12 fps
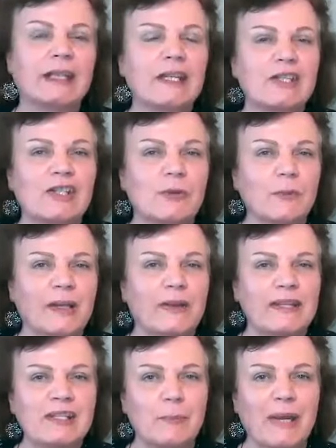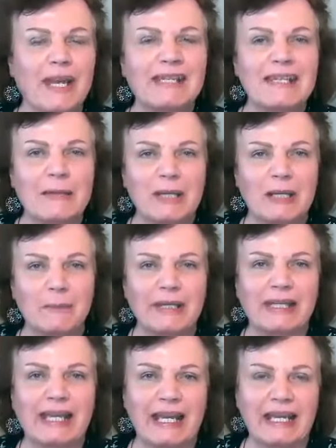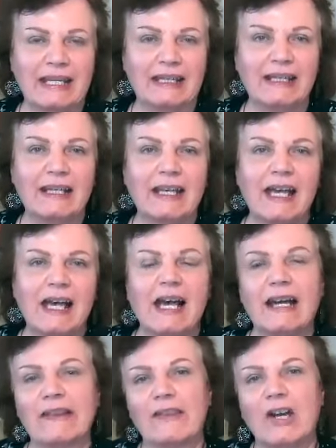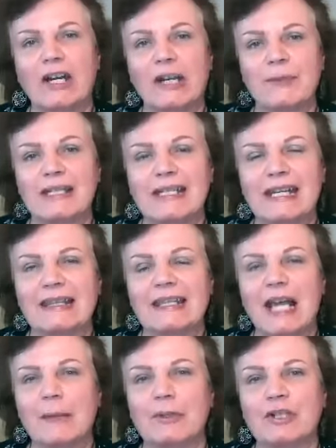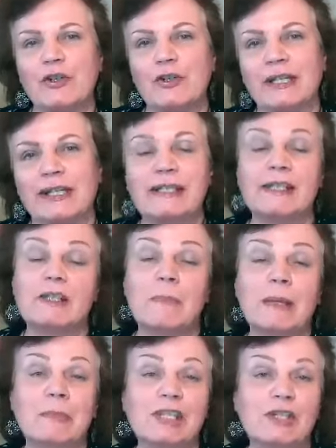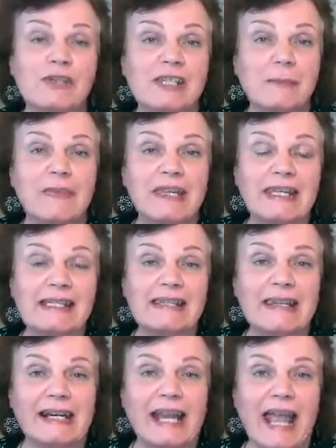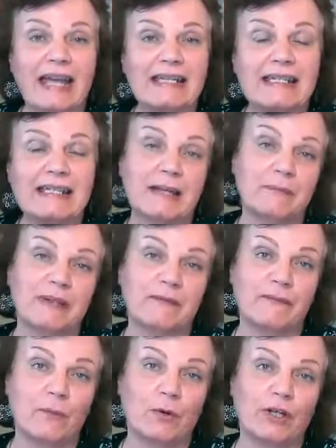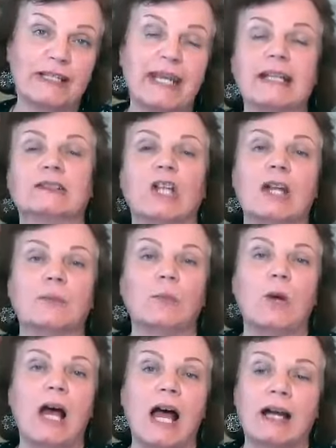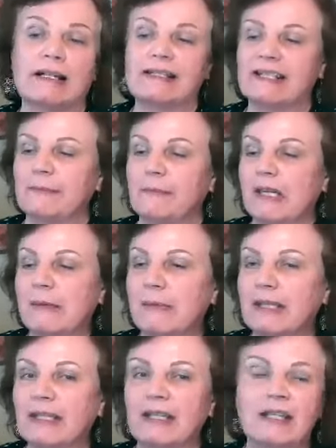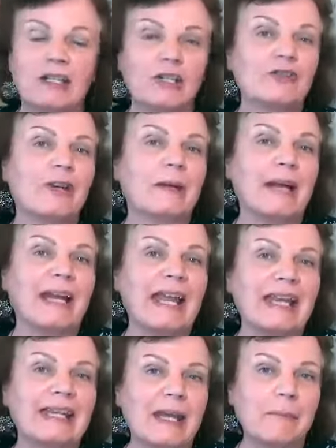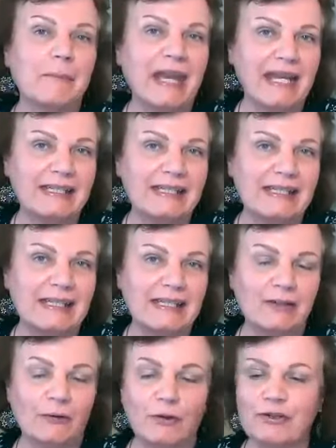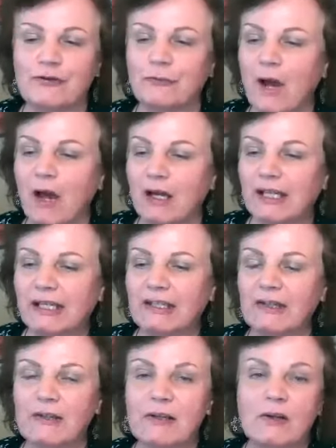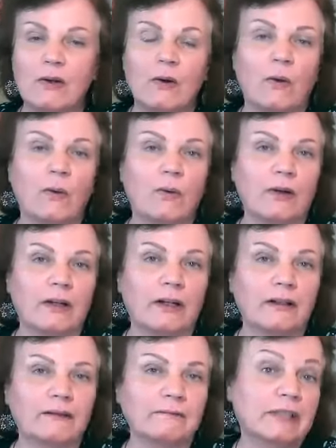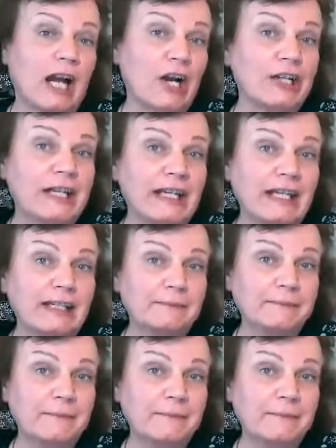So when this pandemic began, I thought I would take the opportunity to maybe do some things that I hadn't done before, take long walks, maybe try my hand at painting or drawing or gardening.